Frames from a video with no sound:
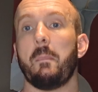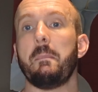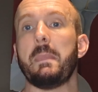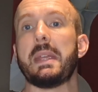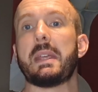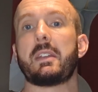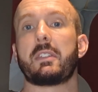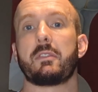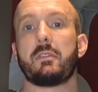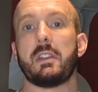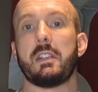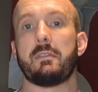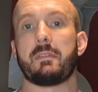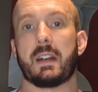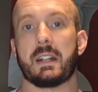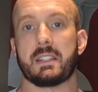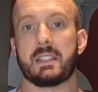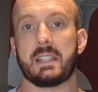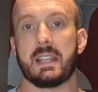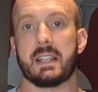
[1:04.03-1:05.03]
omega-3
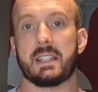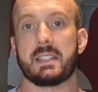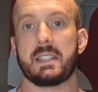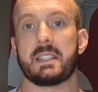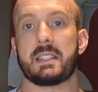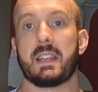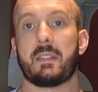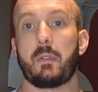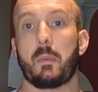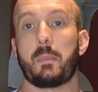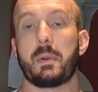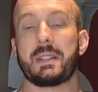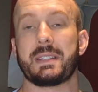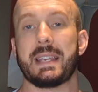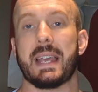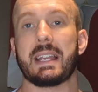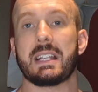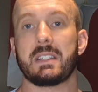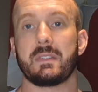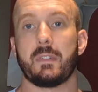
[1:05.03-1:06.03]
fatty acids have a
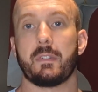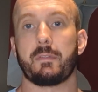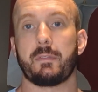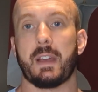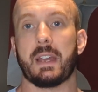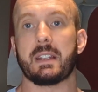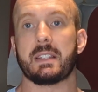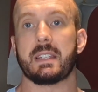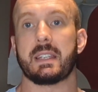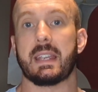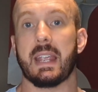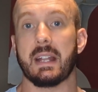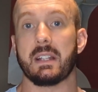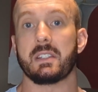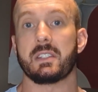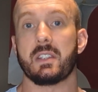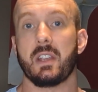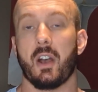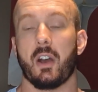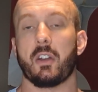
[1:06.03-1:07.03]
protective effect
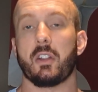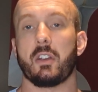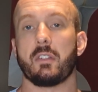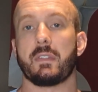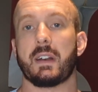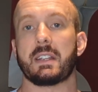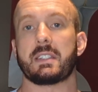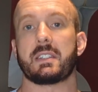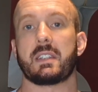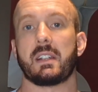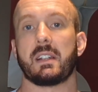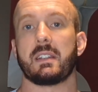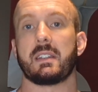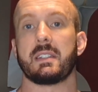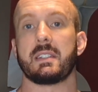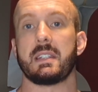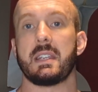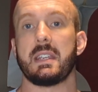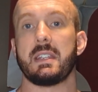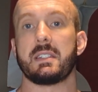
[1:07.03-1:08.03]
against cardiovascular
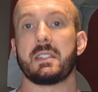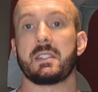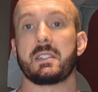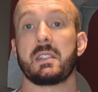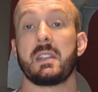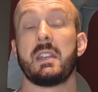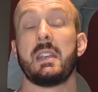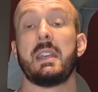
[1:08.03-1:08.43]
diseases,